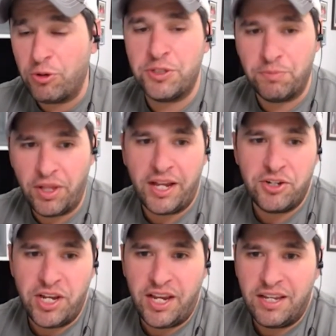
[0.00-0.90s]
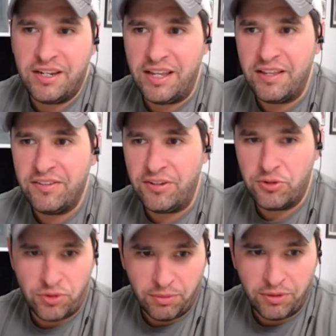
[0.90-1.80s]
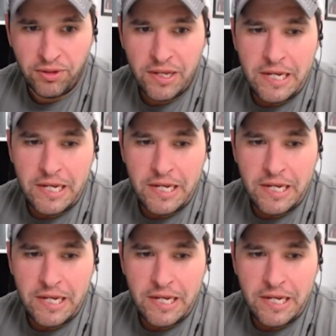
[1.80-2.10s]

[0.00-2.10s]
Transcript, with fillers: our supply chain is in trouble.